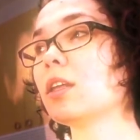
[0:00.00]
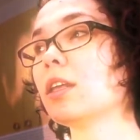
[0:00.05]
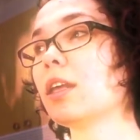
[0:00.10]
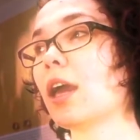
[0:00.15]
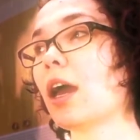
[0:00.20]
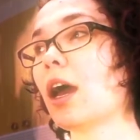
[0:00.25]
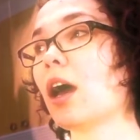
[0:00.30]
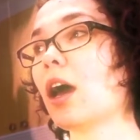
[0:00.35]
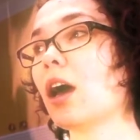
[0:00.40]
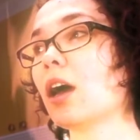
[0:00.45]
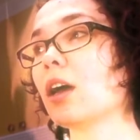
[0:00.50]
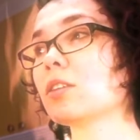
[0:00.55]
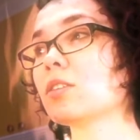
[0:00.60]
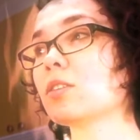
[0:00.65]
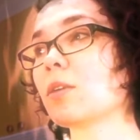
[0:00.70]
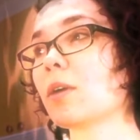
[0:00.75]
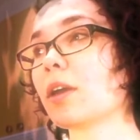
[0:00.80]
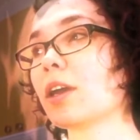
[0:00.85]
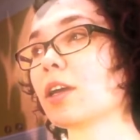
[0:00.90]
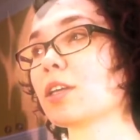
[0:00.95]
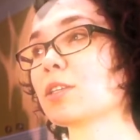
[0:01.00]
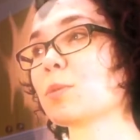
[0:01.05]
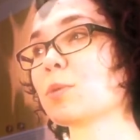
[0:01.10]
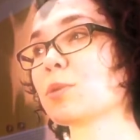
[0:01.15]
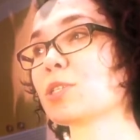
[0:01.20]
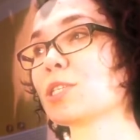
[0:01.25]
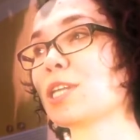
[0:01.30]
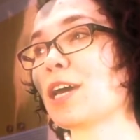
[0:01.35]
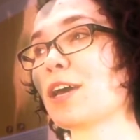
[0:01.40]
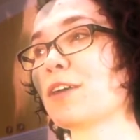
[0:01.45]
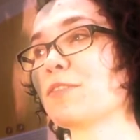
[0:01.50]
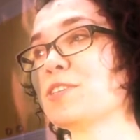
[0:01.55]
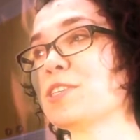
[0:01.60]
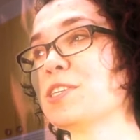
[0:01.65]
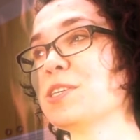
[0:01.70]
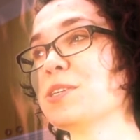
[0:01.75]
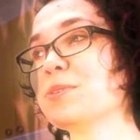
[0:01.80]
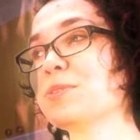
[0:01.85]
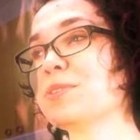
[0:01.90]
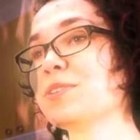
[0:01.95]
Yeah, so I guess we'll just have to
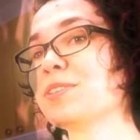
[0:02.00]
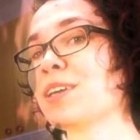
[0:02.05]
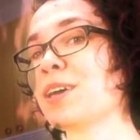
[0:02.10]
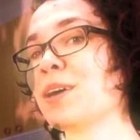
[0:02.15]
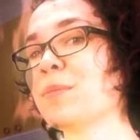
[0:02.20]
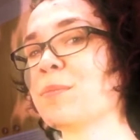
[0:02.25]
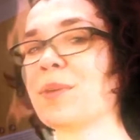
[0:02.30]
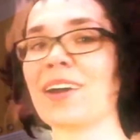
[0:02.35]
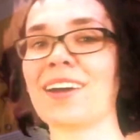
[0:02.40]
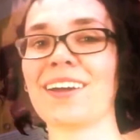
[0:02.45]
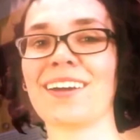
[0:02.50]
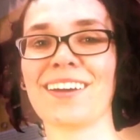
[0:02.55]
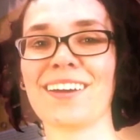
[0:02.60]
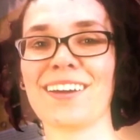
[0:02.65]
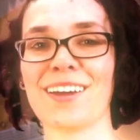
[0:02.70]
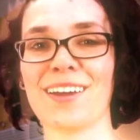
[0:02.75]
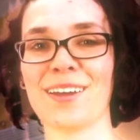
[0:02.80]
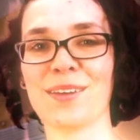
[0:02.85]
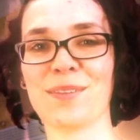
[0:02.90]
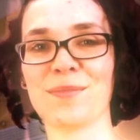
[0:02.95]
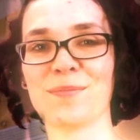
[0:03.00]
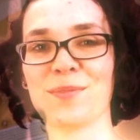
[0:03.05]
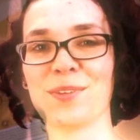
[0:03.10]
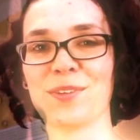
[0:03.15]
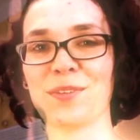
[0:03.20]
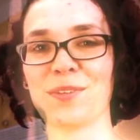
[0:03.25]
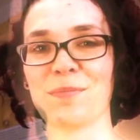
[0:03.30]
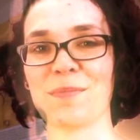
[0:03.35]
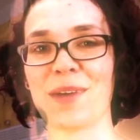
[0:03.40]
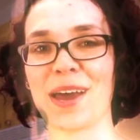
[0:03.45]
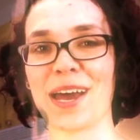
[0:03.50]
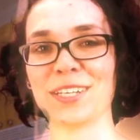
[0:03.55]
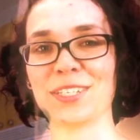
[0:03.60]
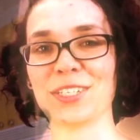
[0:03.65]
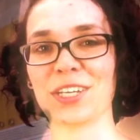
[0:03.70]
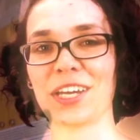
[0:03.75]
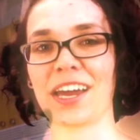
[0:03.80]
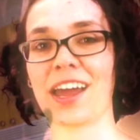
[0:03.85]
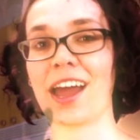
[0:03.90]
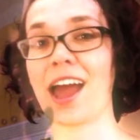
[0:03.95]
use some movie
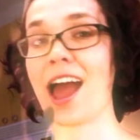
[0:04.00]
magic.